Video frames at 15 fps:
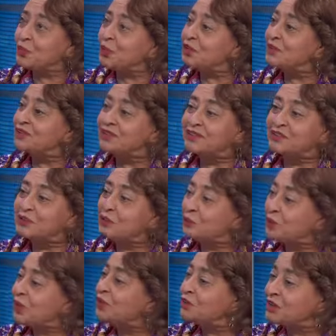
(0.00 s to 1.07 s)
weren't
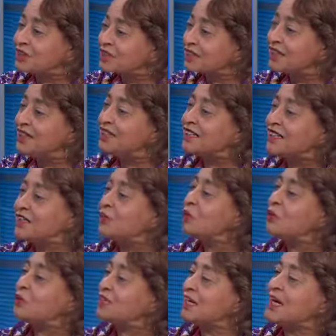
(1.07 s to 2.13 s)
too interested and
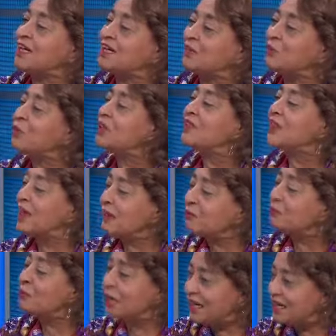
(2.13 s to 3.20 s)
didn't know exactly what
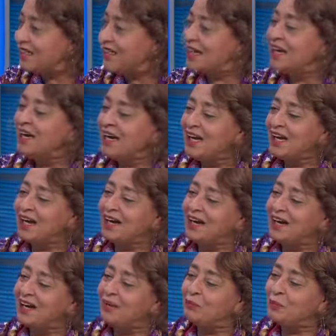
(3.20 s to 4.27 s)
that meant. Yeah.
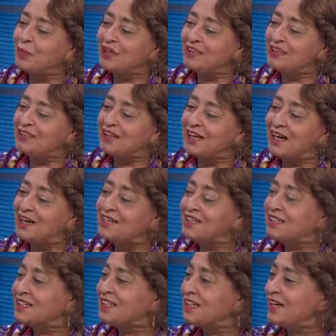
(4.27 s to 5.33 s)
Uh, but uh,
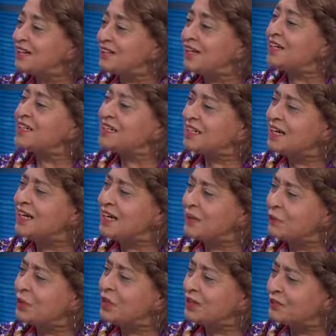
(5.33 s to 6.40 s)
as an adult, I decided
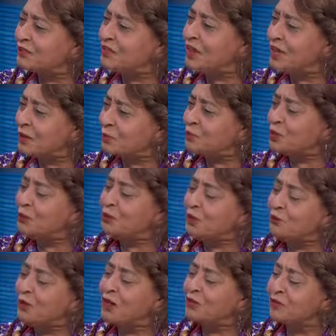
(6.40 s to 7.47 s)
I wanted to find out more
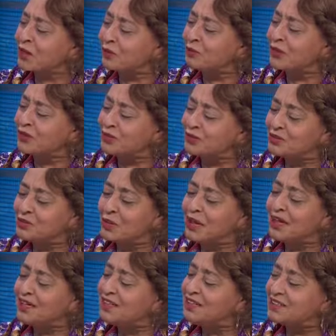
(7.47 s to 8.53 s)
about my grandmother. So
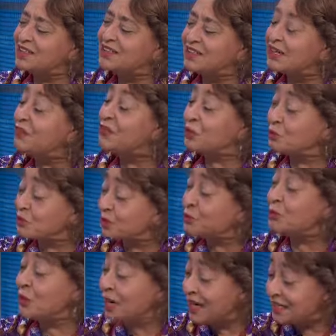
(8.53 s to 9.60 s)
I had several
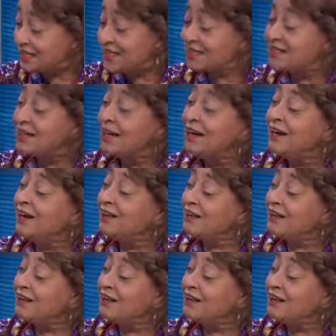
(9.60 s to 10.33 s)
surprises